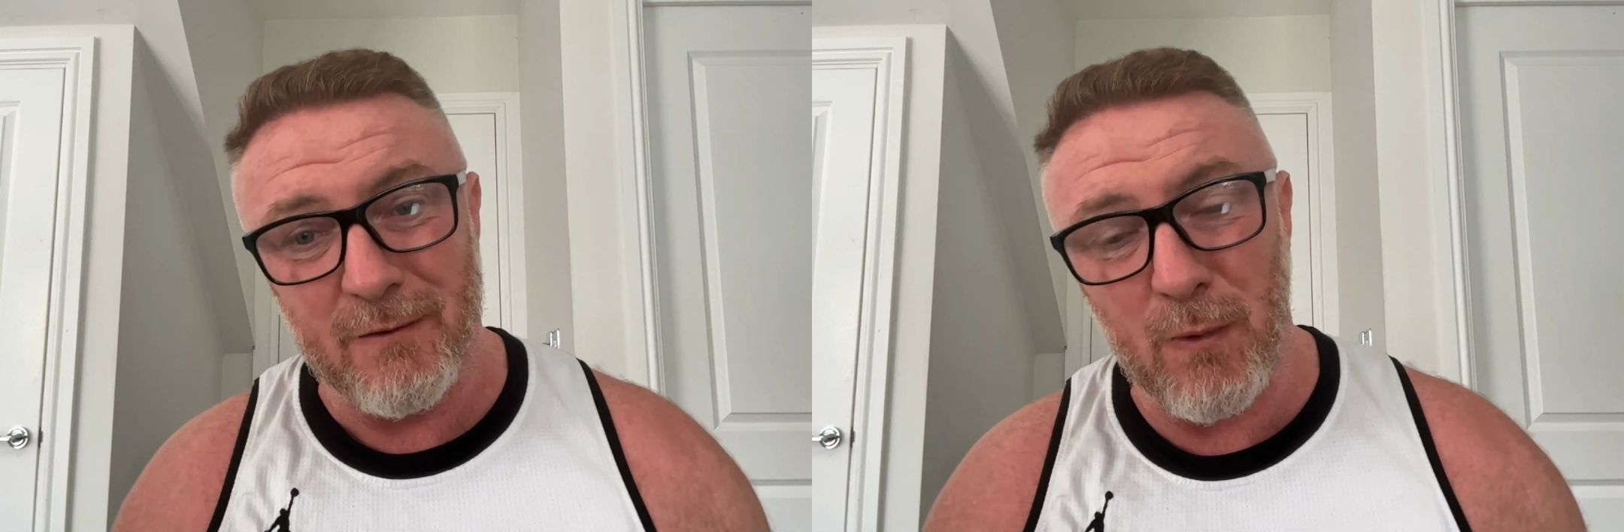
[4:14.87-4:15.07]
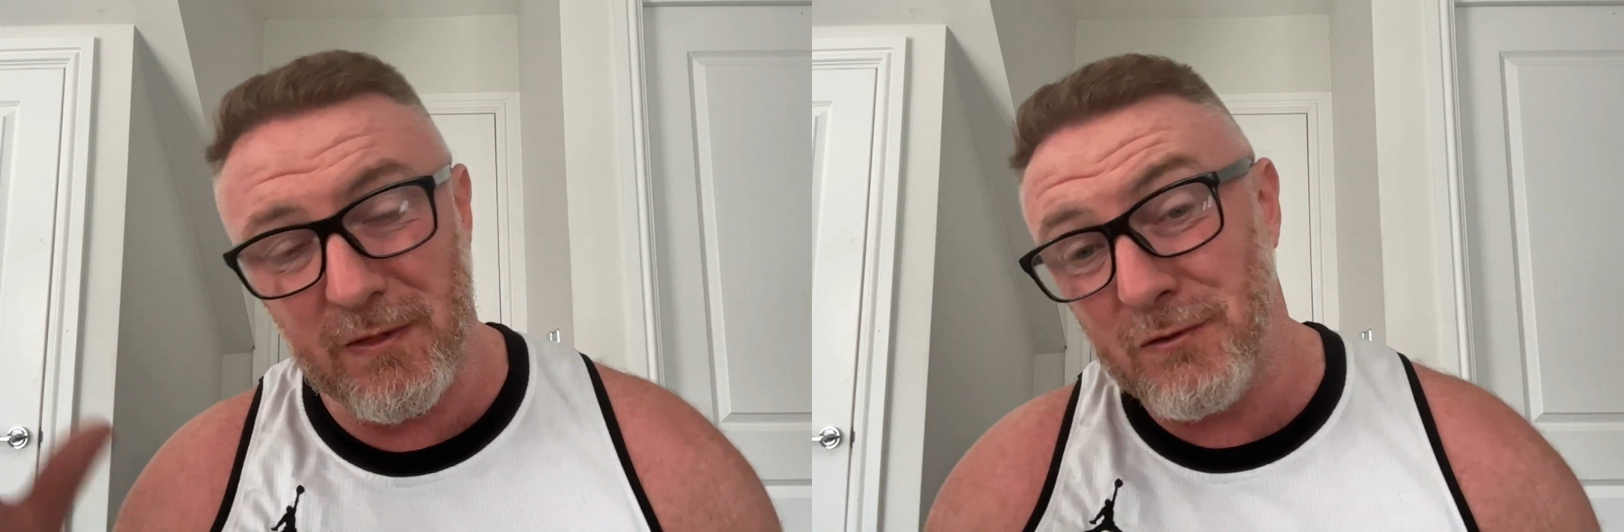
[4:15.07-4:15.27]

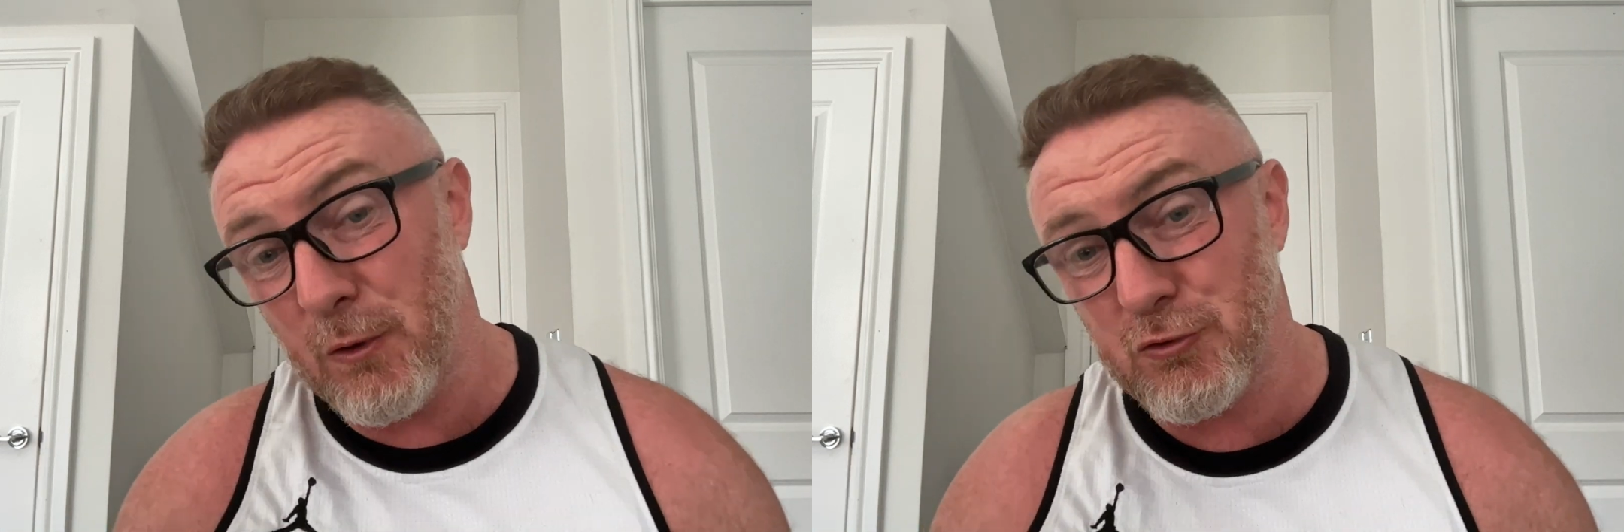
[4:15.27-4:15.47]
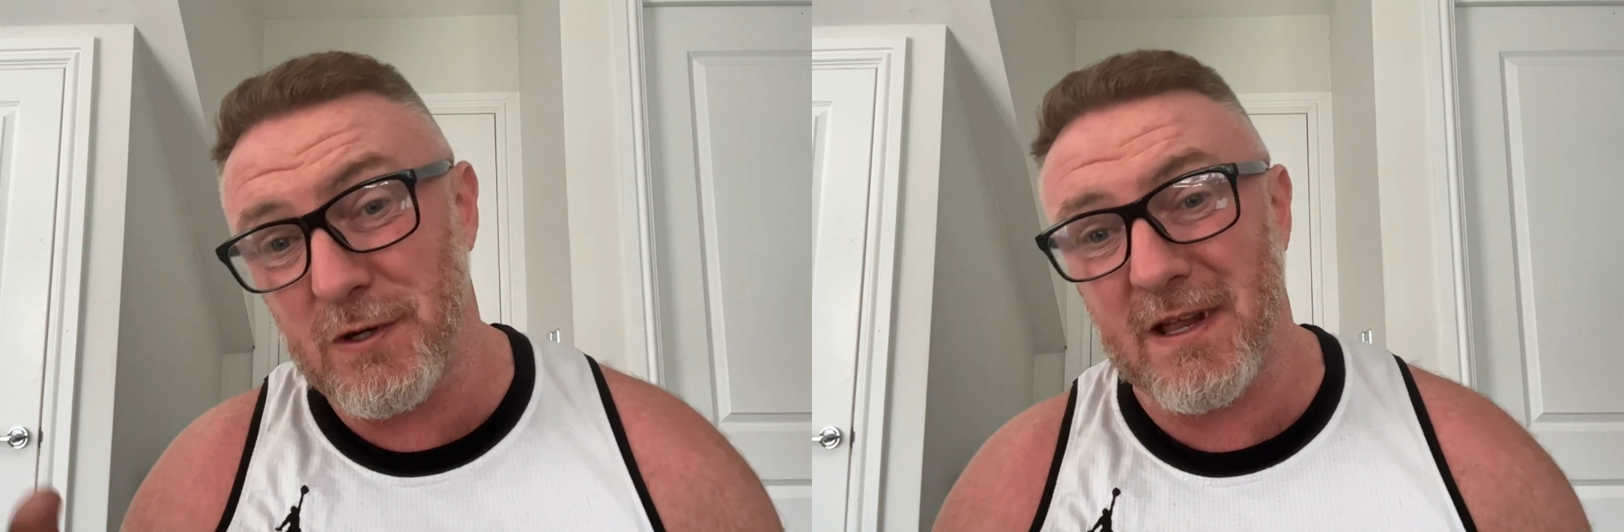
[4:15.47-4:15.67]
with
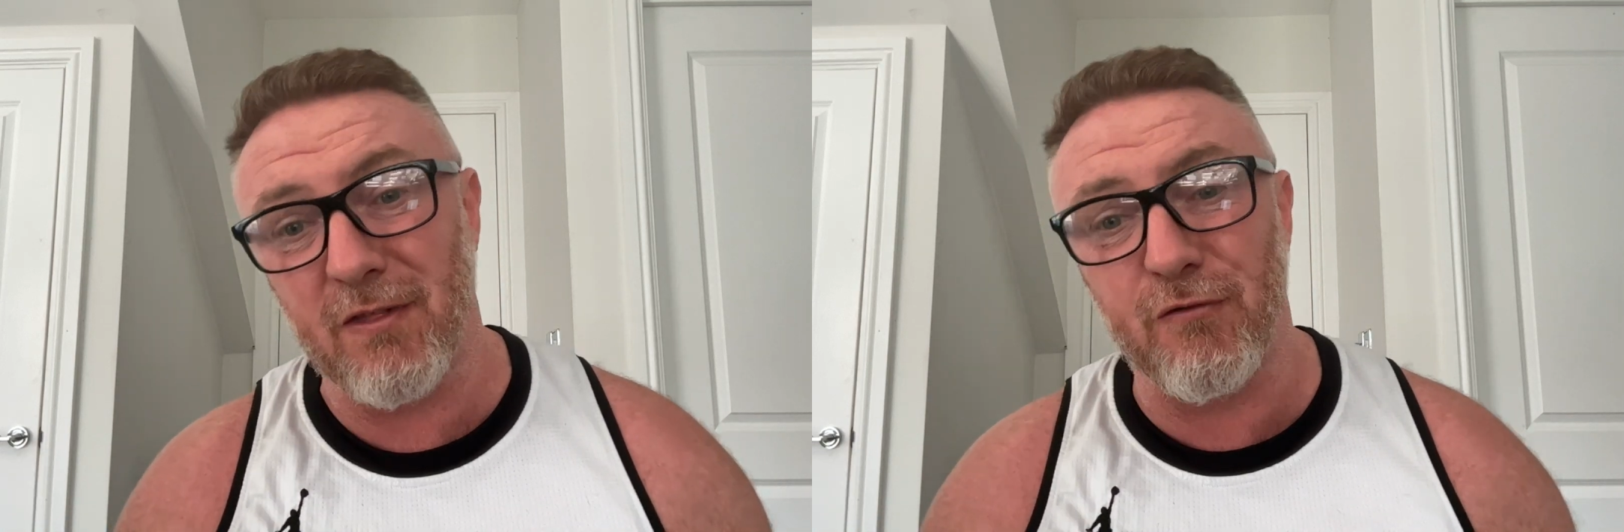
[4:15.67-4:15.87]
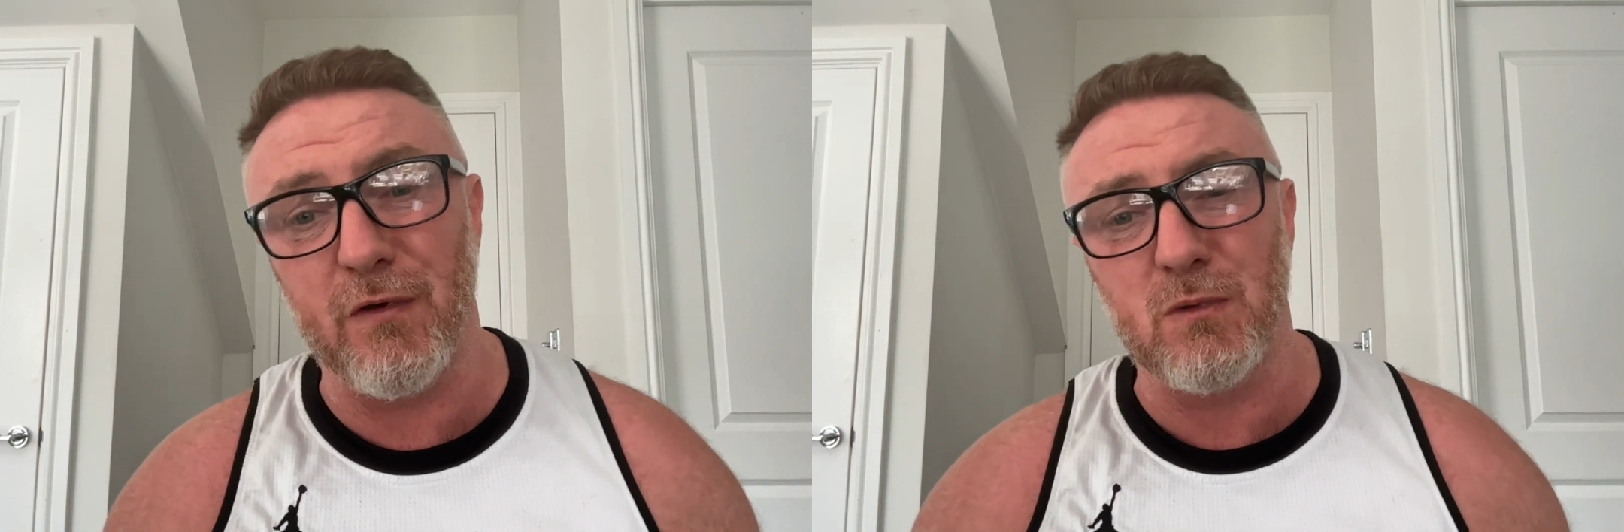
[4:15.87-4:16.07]
nutrient
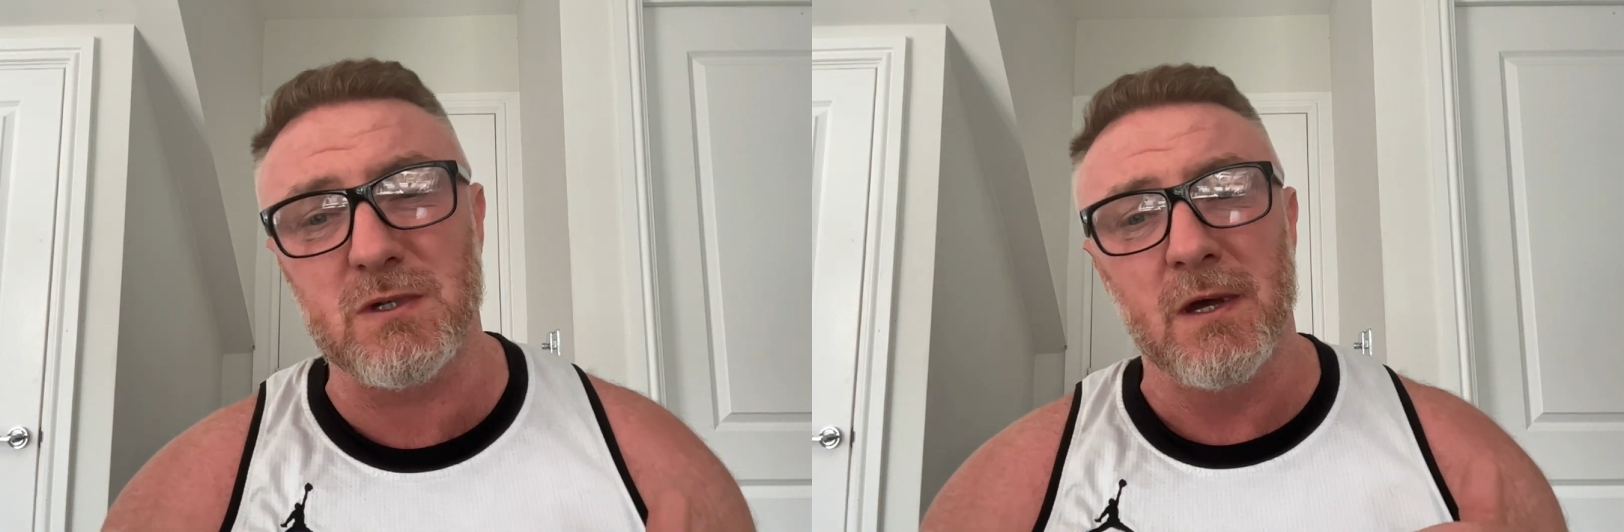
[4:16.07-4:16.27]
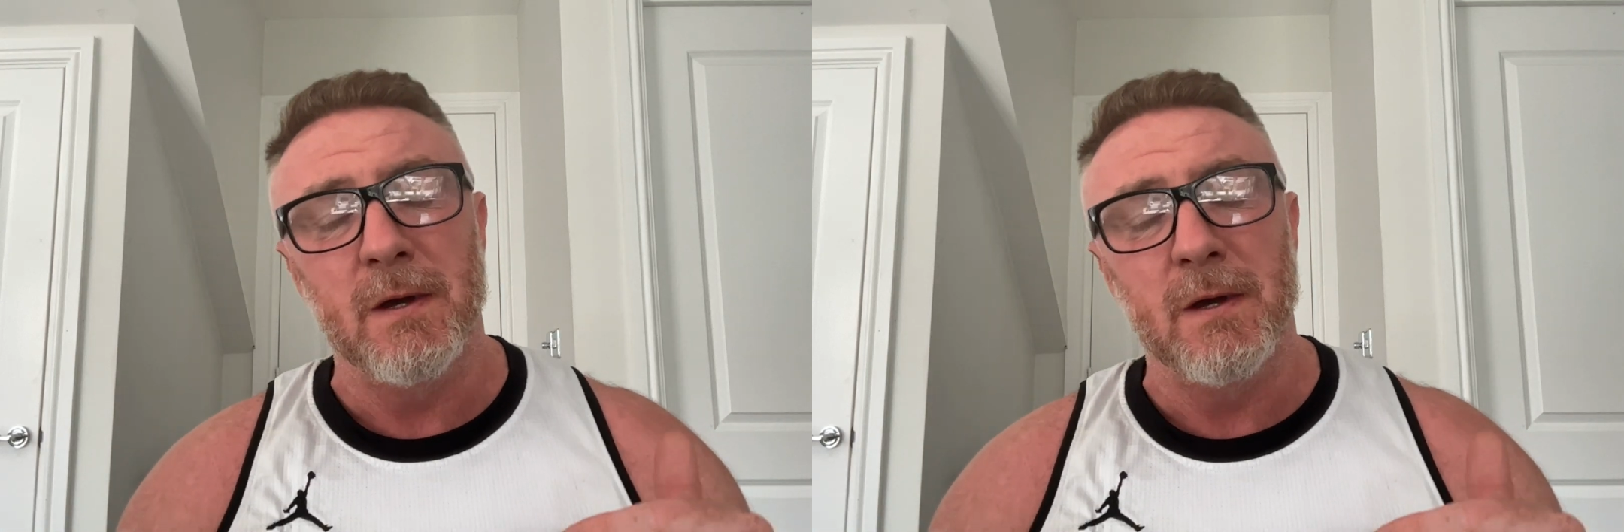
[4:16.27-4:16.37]
dense foods.